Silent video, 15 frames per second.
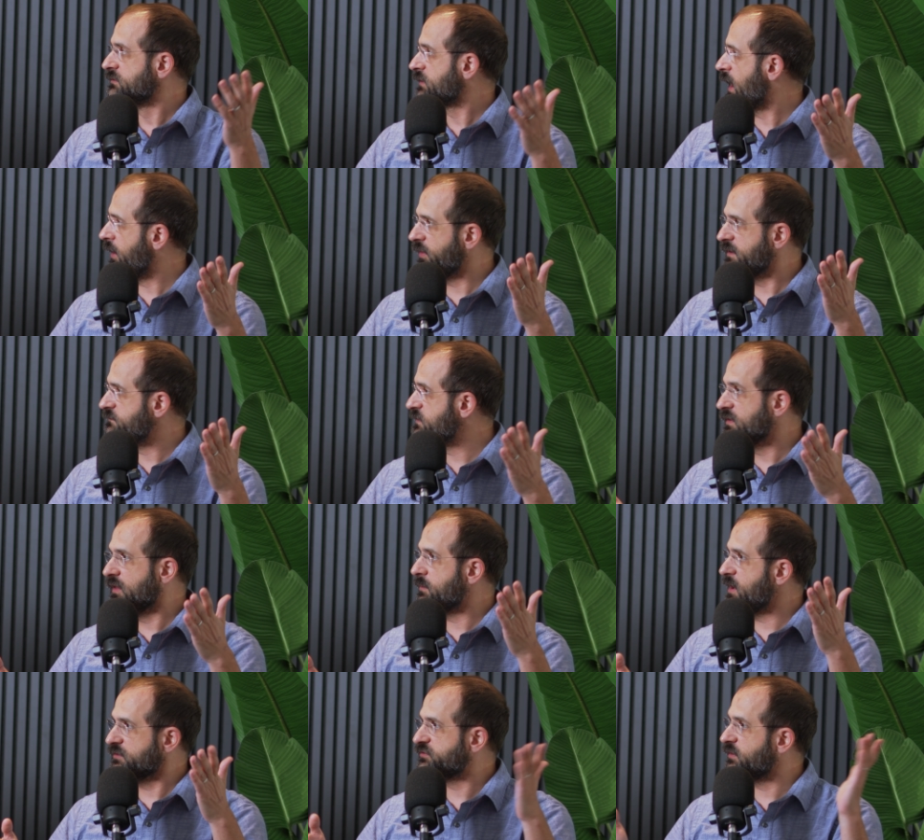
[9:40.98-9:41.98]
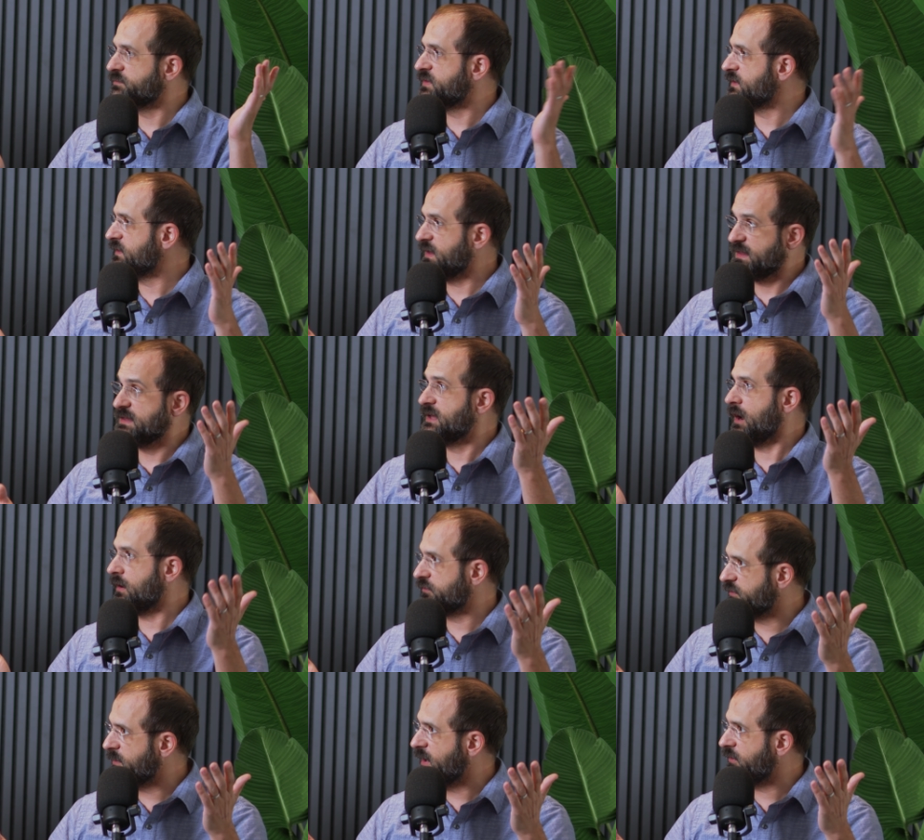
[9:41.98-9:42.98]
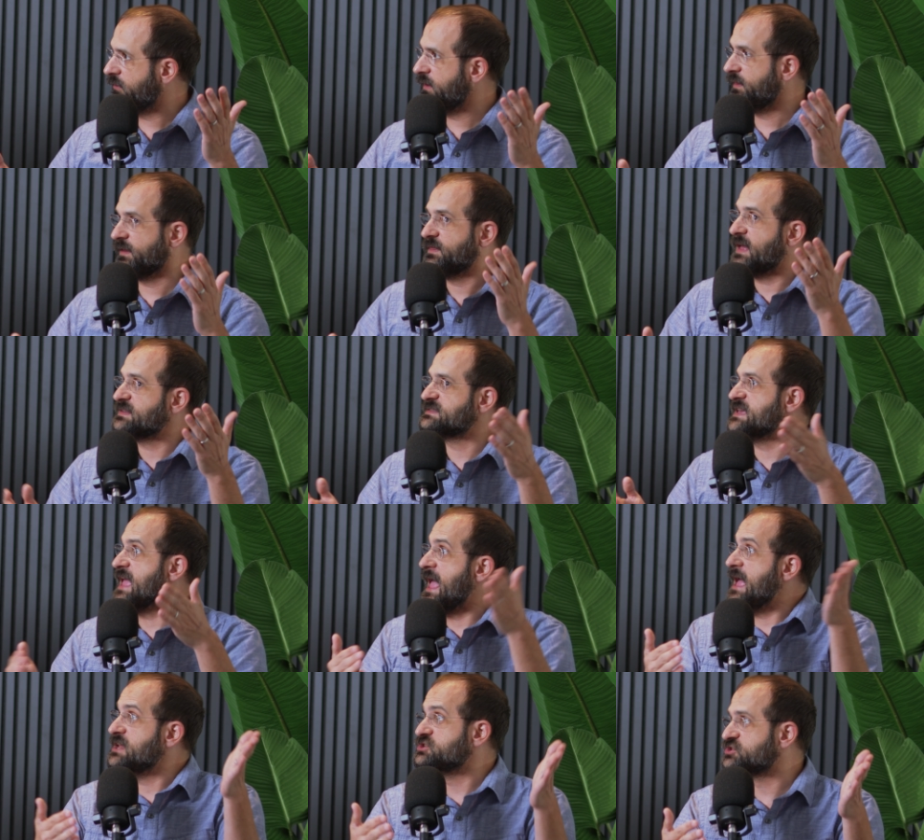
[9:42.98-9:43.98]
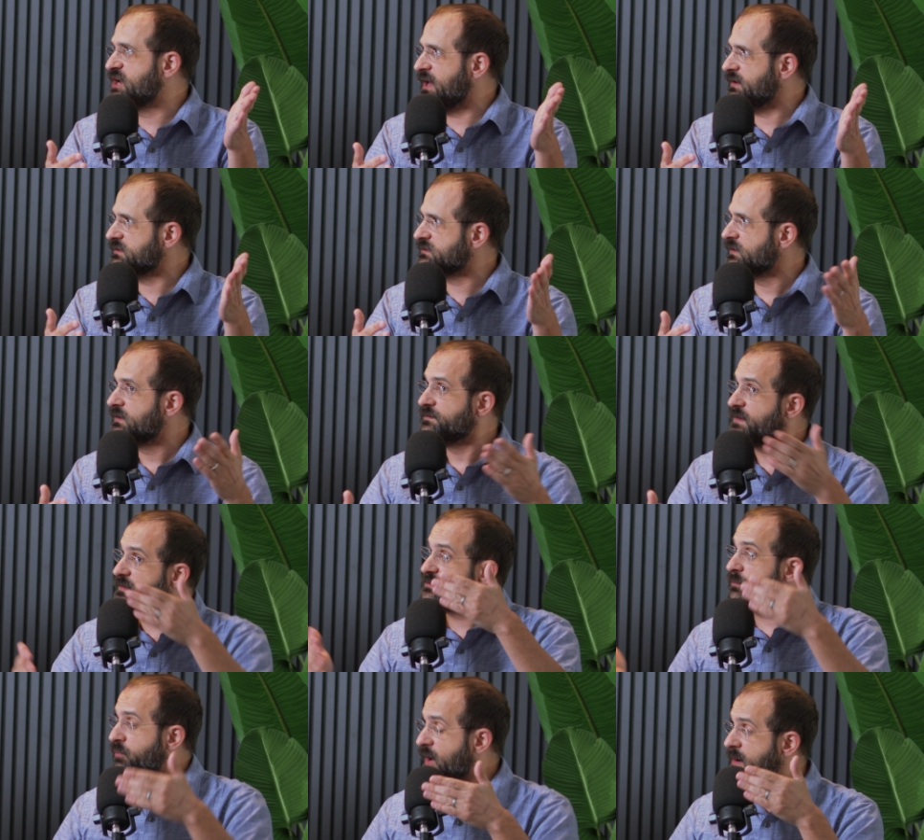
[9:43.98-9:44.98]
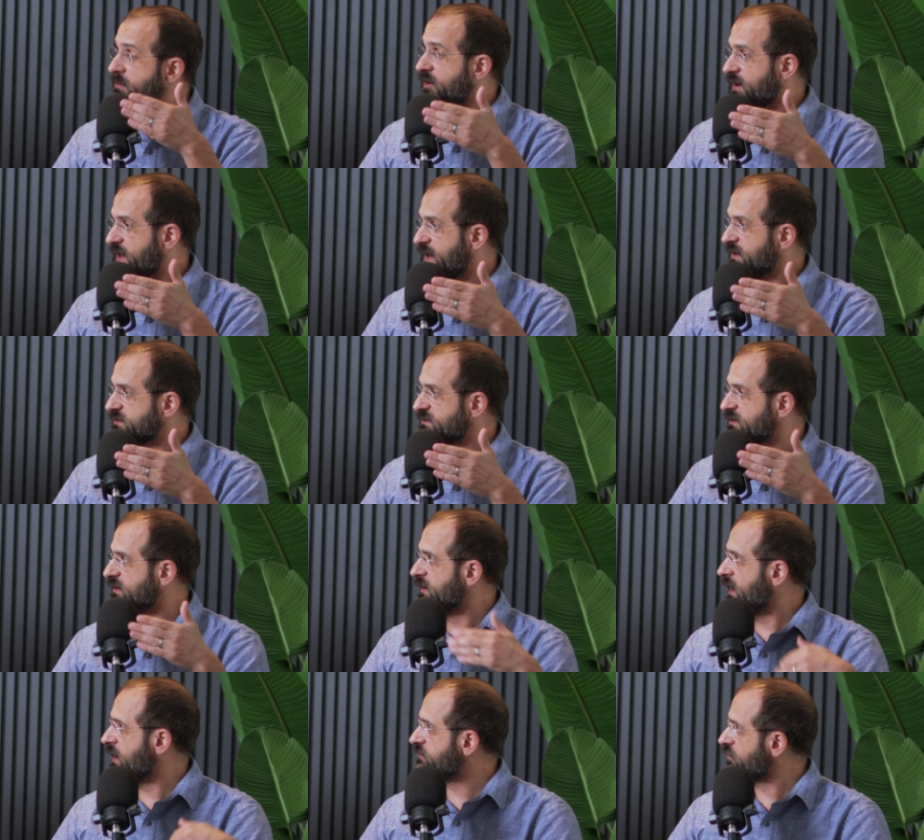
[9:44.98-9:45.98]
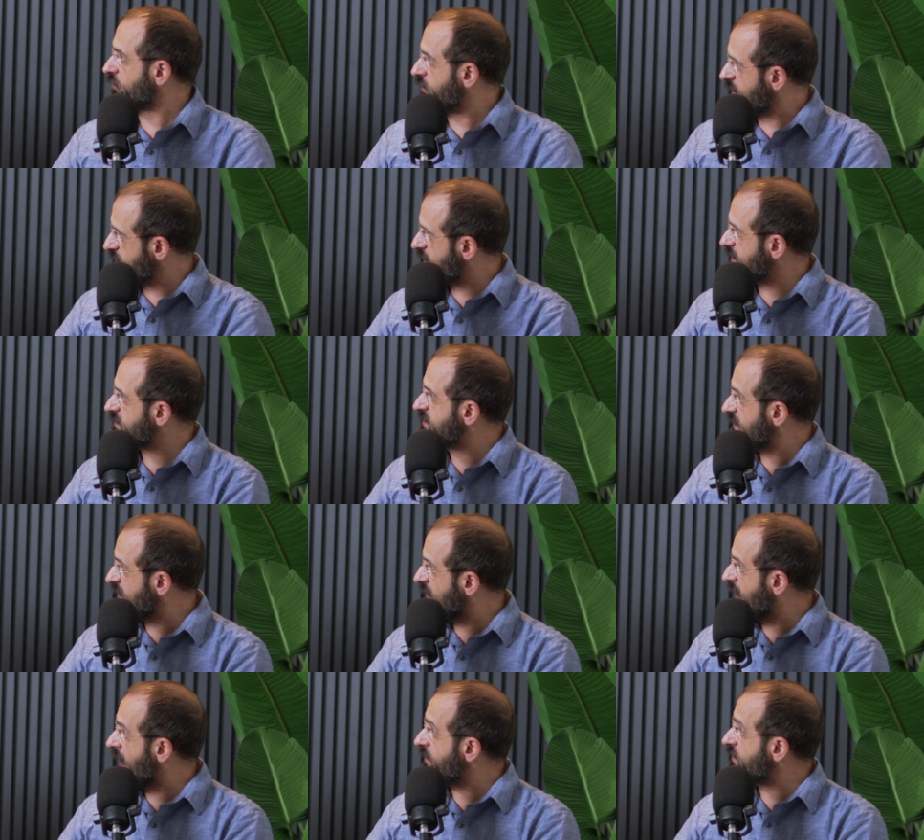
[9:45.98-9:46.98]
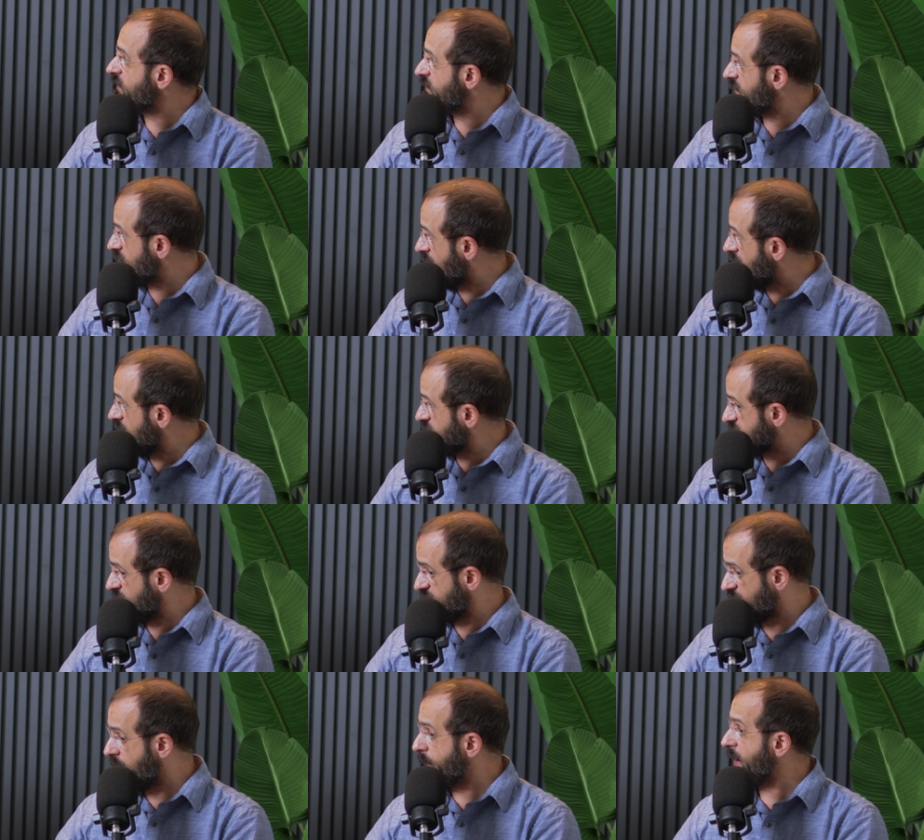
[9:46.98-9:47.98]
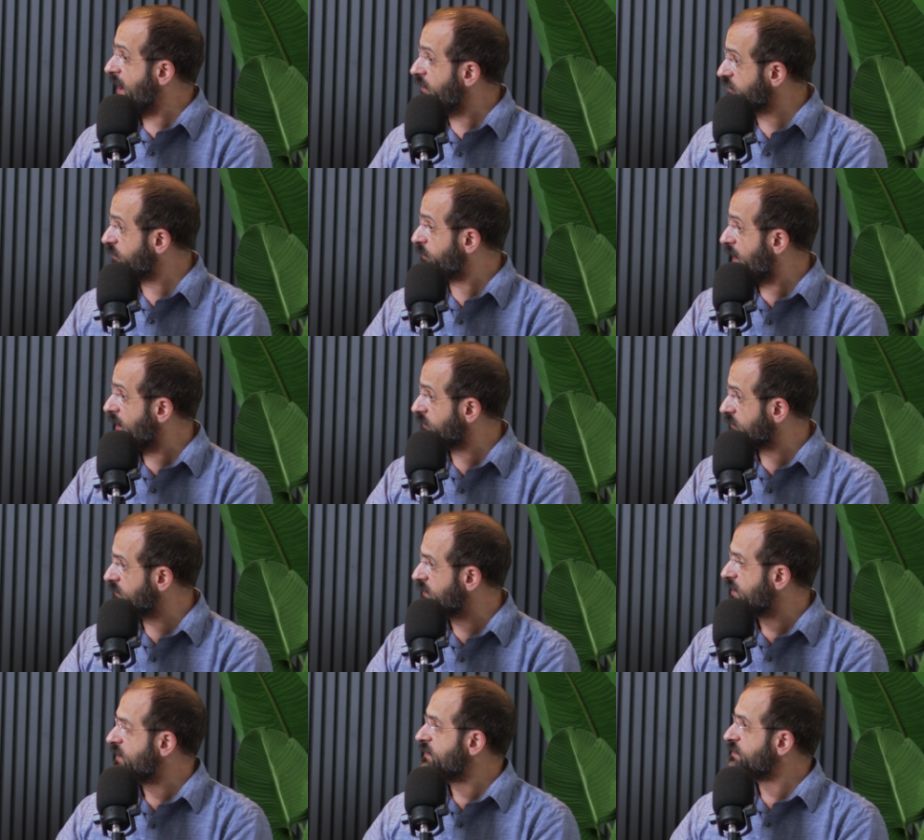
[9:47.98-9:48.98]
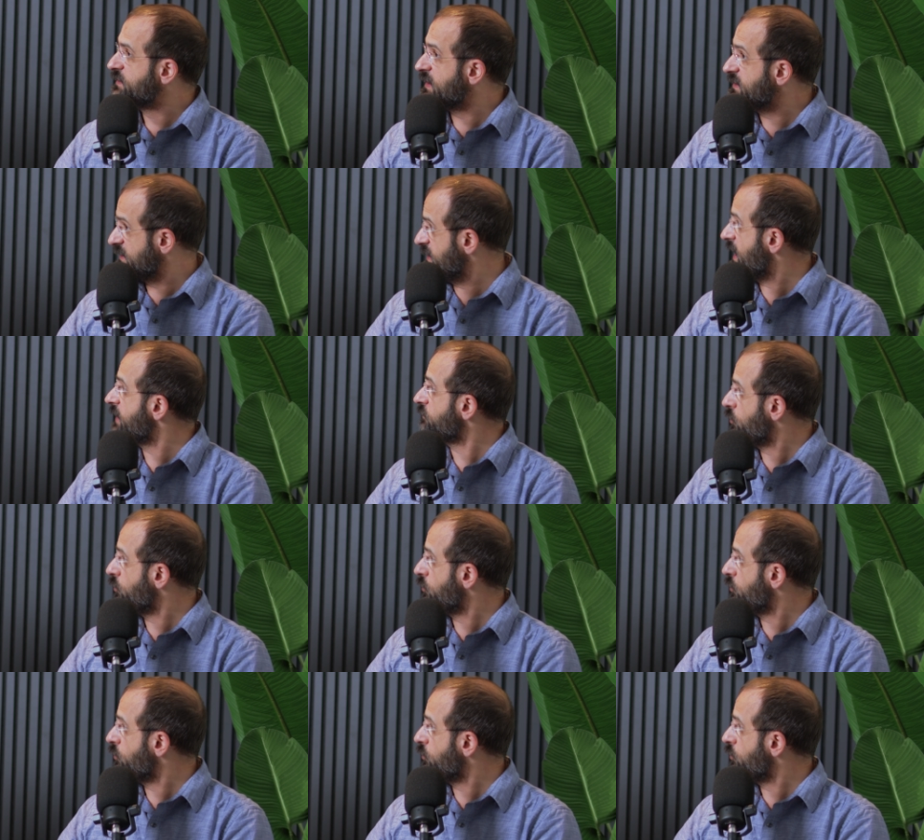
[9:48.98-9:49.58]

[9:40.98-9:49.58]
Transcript: how they feel mm -hmm. about something that he cares about, right? Like that's the edge case, right. not the primary case. And, and so then yeah. they did it, and then to compound the problem, they didn't have a